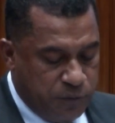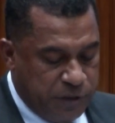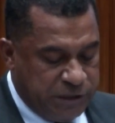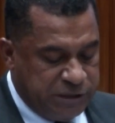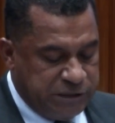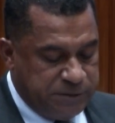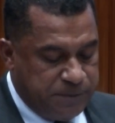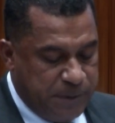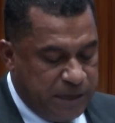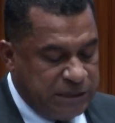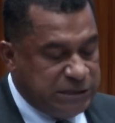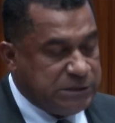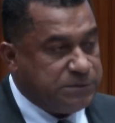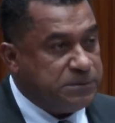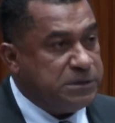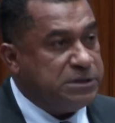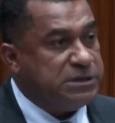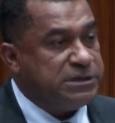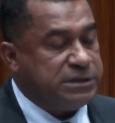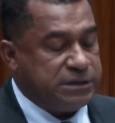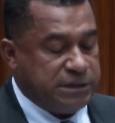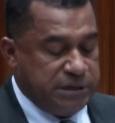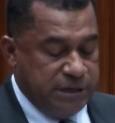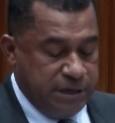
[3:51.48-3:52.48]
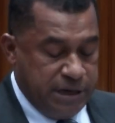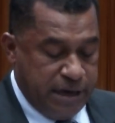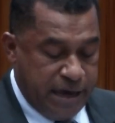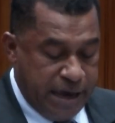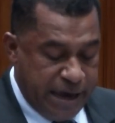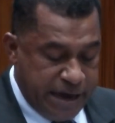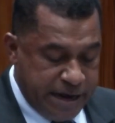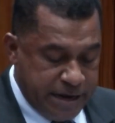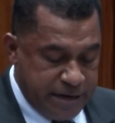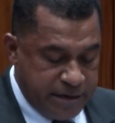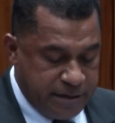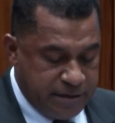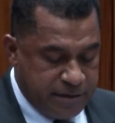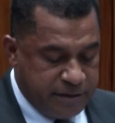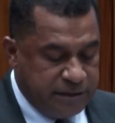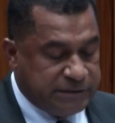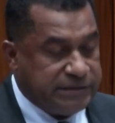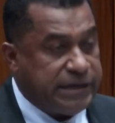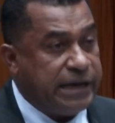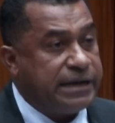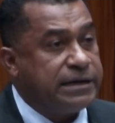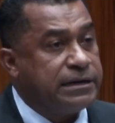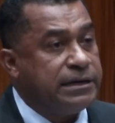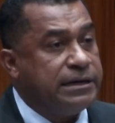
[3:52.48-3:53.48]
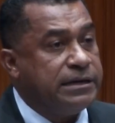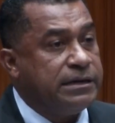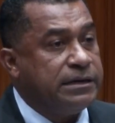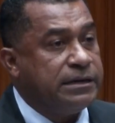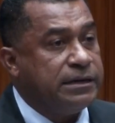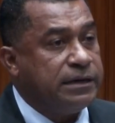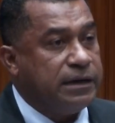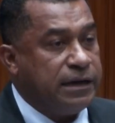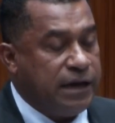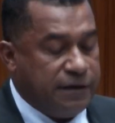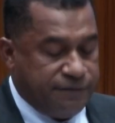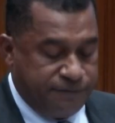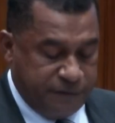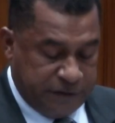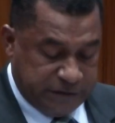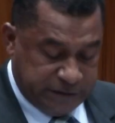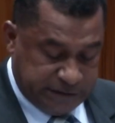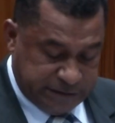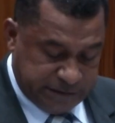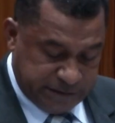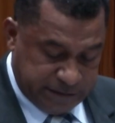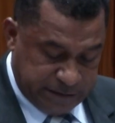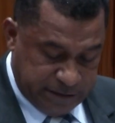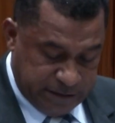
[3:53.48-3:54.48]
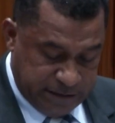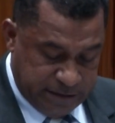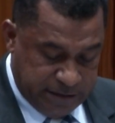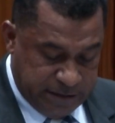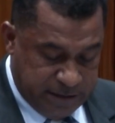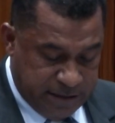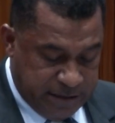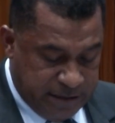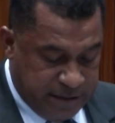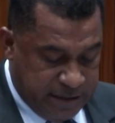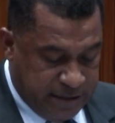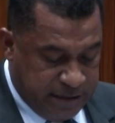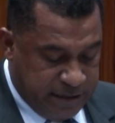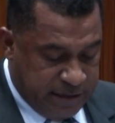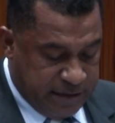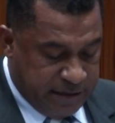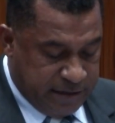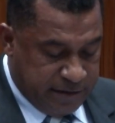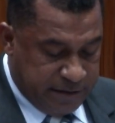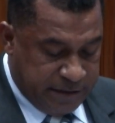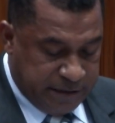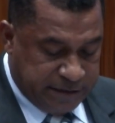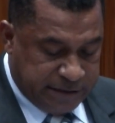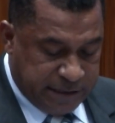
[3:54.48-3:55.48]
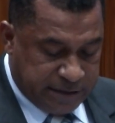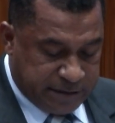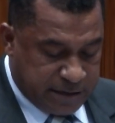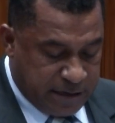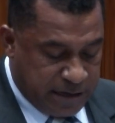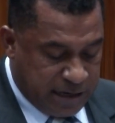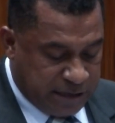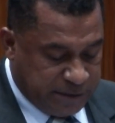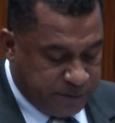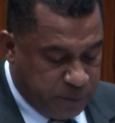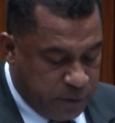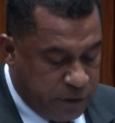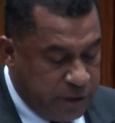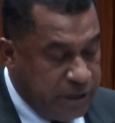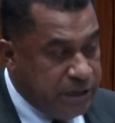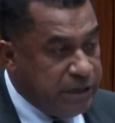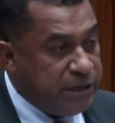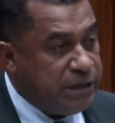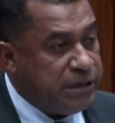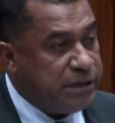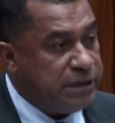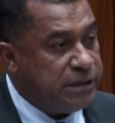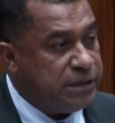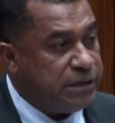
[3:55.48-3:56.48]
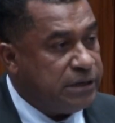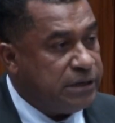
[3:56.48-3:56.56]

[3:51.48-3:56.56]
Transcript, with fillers: waste management and recycling efforts. This centralized body